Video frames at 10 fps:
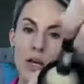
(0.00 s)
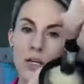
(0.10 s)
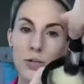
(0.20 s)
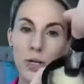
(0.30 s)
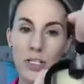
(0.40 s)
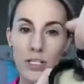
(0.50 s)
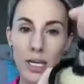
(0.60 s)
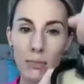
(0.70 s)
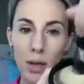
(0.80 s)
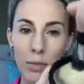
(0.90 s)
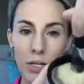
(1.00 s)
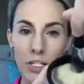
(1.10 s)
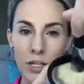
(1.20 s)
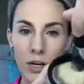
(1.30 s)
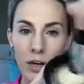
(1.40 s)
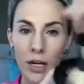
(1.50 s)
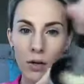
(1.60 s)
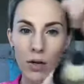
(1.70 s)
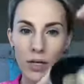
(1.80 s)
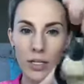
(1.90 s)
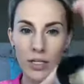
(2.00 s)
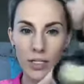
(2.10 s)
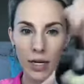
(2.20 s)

So I just get my brush in there, I go like this and